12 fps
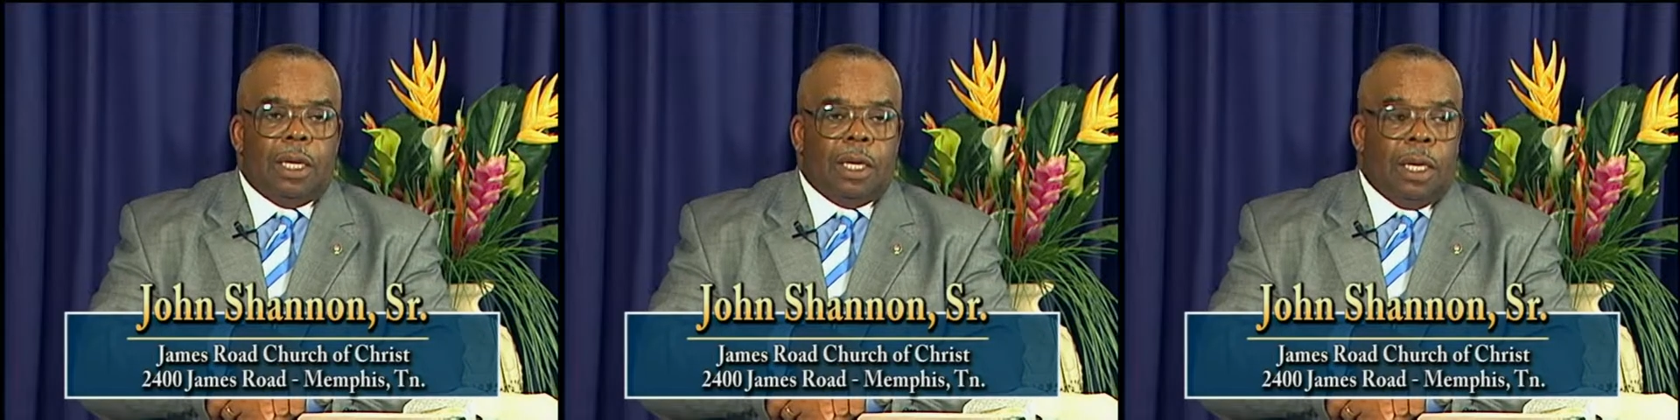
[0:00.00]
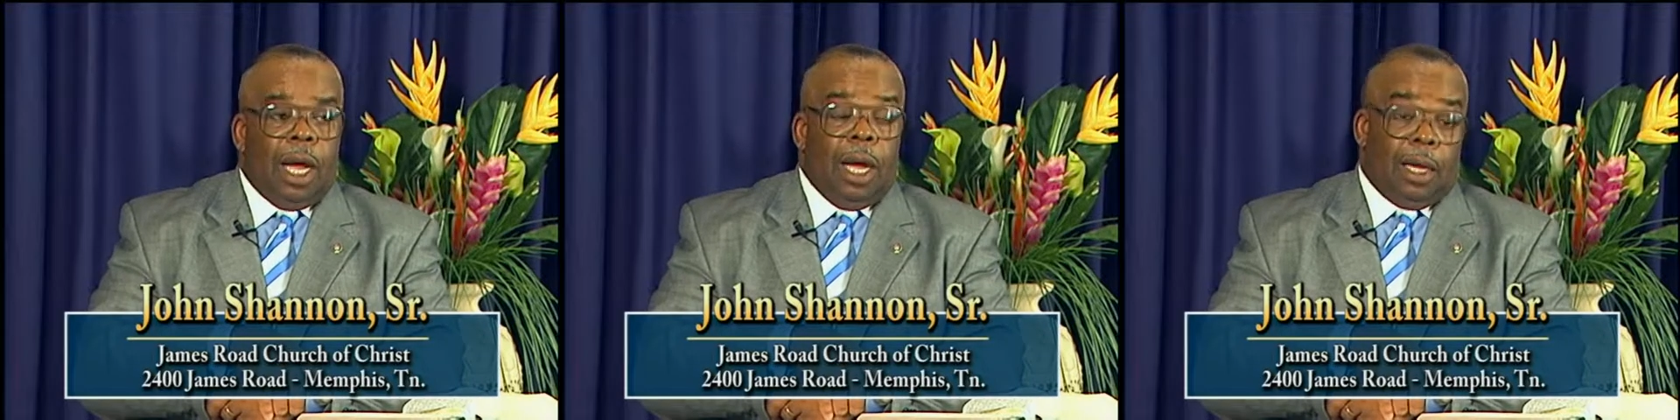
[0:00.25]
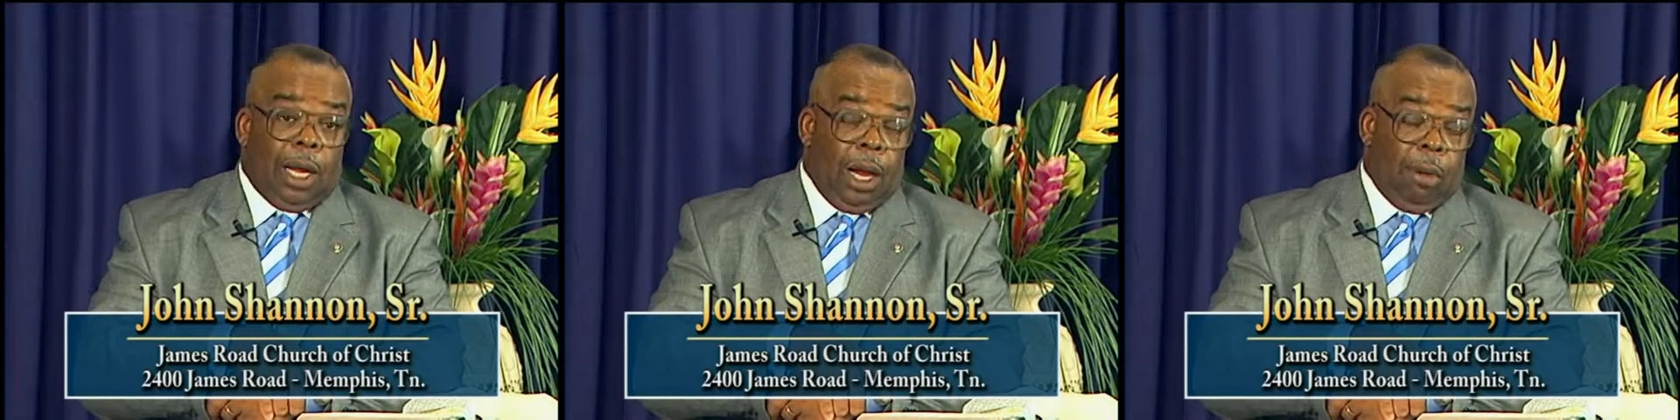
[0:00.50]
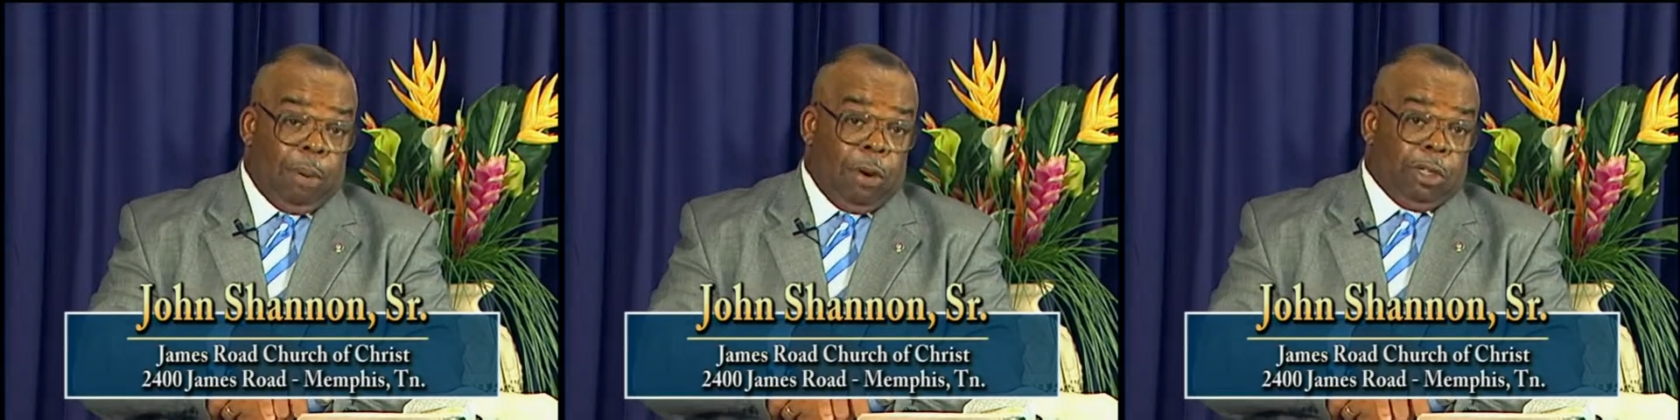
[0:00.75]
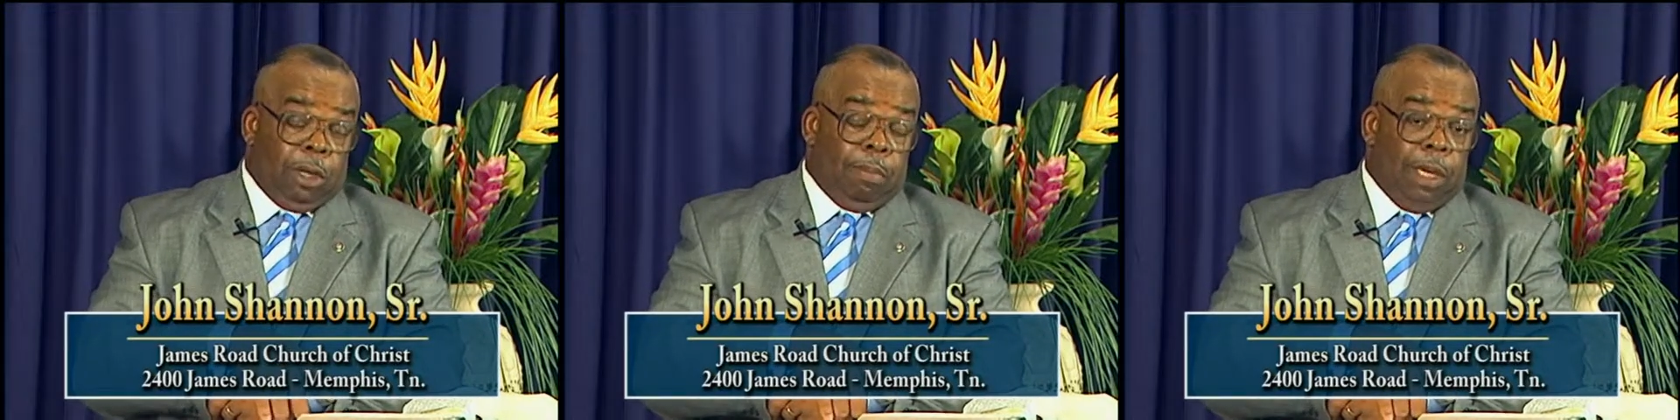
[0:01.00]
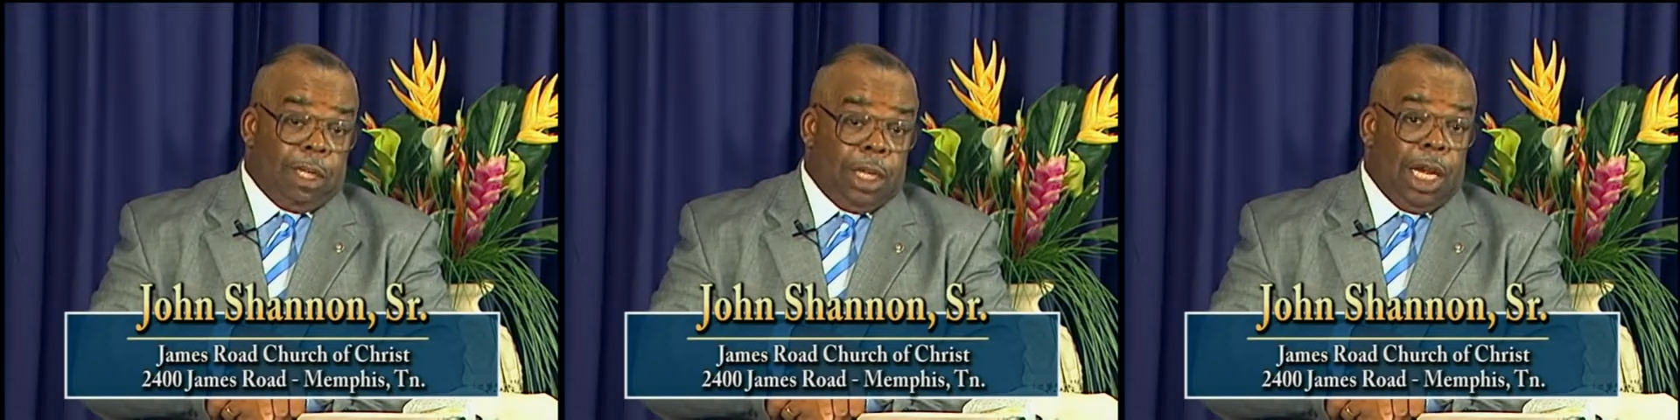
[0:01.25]
Now, can a person
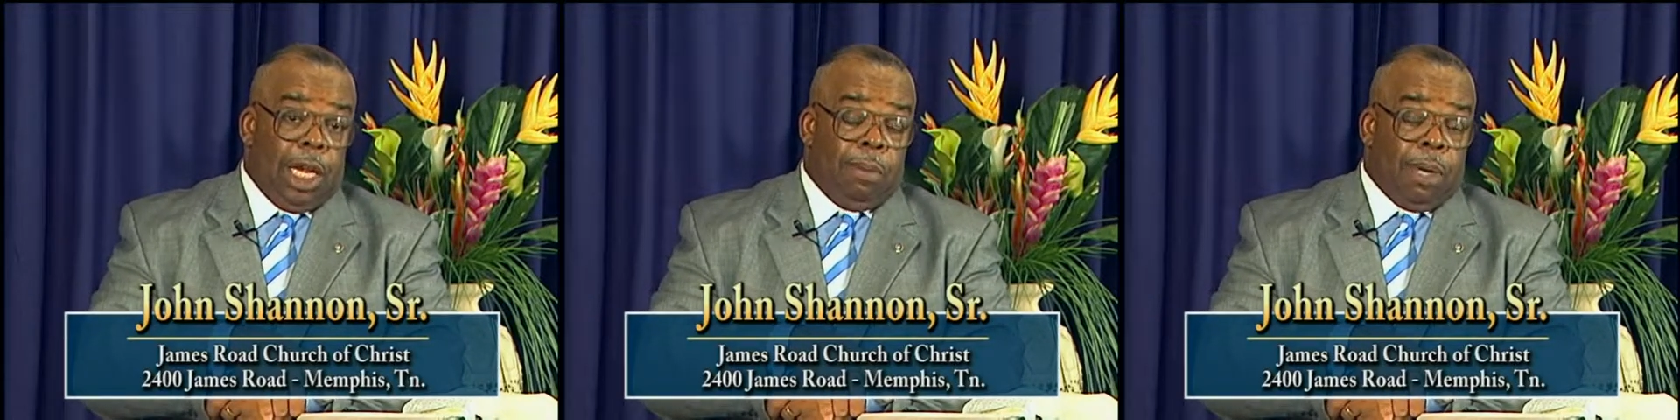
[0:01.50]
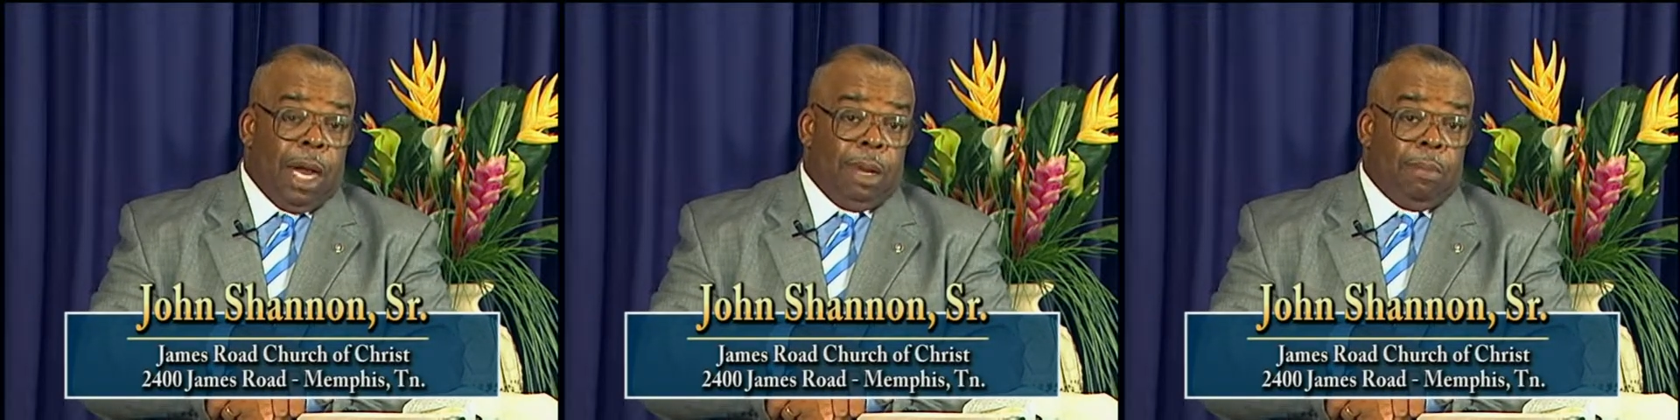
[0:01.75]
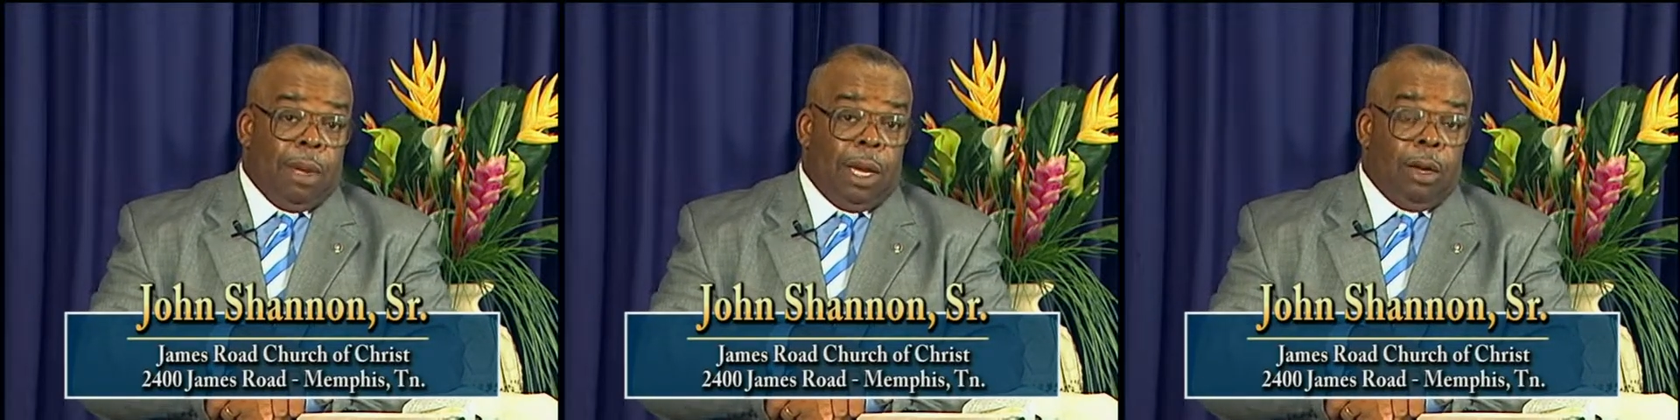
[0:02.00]
be saved without being